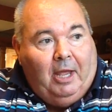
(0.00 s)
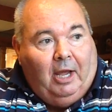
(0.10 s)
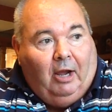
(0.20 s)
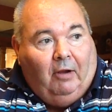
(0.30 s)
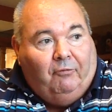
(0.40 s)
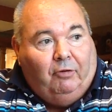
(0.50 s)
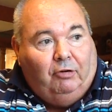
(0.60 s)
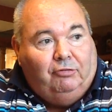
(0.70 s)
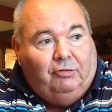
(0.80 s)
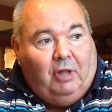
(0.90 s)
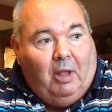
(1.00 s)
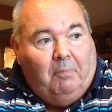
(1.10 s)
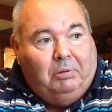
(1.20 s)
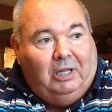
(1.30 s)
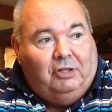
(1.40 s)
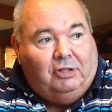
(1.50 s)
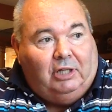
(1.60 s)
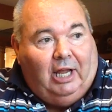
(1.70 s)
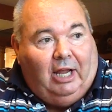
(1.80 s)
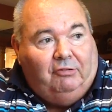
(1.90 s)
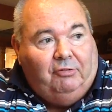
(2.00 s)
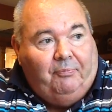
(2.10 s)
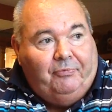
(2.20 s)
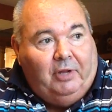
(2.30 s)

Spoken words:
our first pledge class,